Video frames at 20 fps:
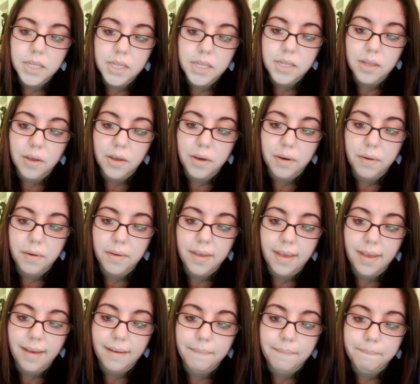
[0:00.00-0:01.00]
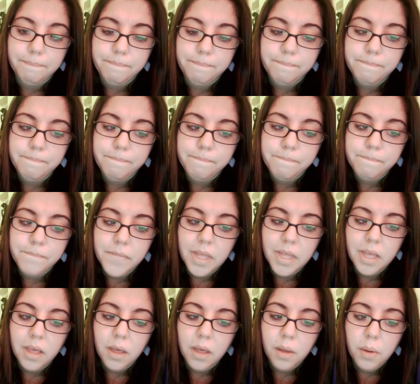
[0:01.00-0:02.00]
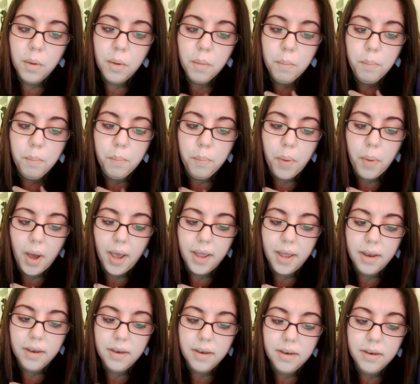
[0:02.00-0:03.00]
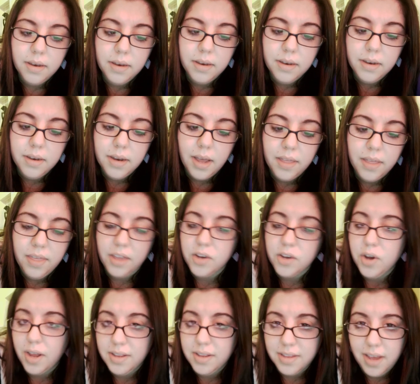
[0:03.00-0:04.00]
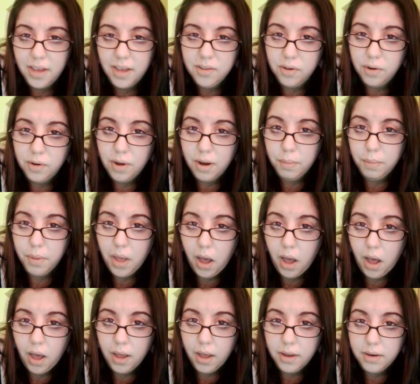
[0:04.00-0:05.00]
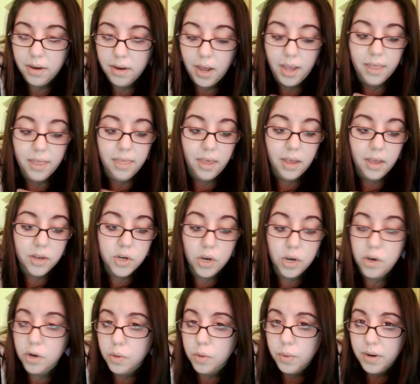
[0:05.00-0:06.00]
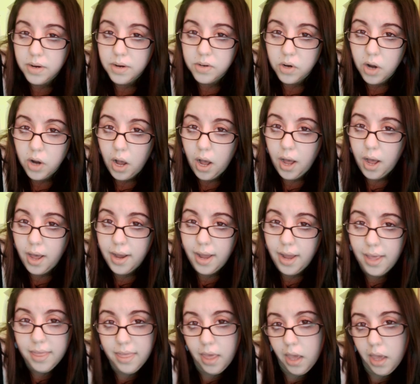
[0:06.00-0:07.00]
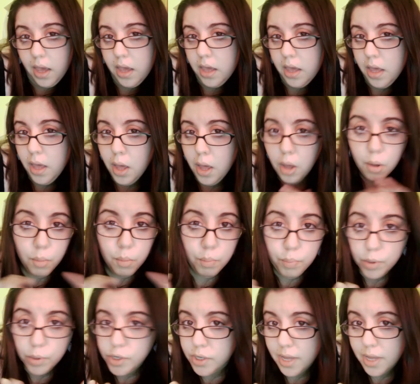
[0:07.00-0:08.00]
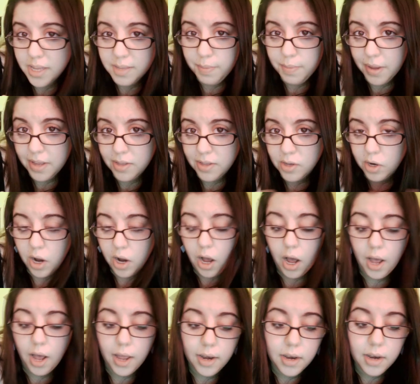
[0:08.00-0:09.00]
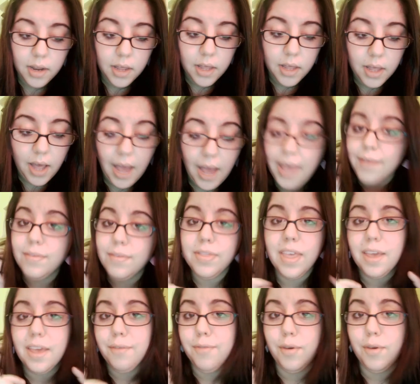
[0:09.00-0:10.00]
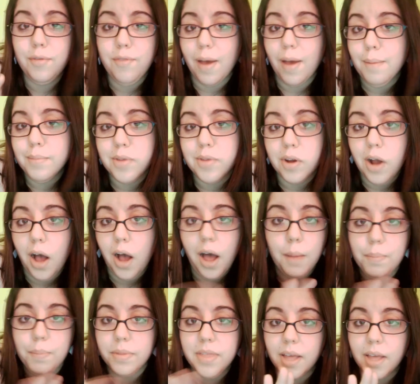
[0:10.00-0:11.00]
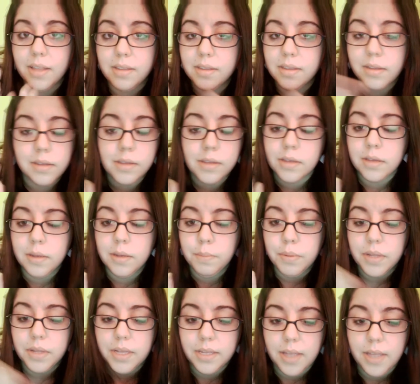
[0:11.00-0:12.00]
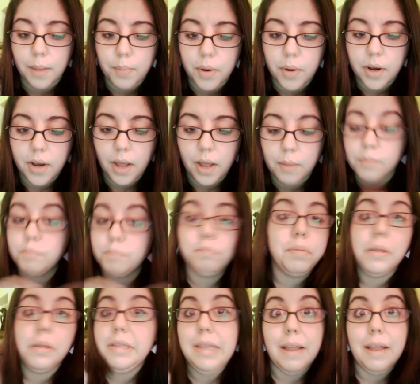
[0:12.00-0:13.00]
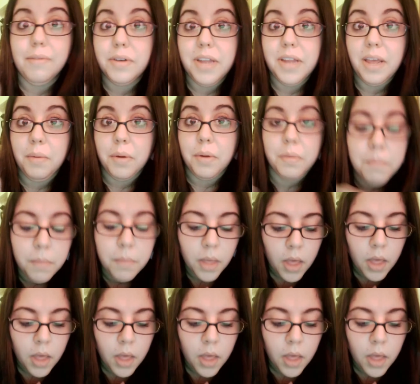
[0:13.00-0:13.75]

So yeah. But I think trans guys are incredibly hot. I think genderqueers are hot. I think butch lesbians are hot. I even think a few femmes are hot, but that's completely separate. I would never date one.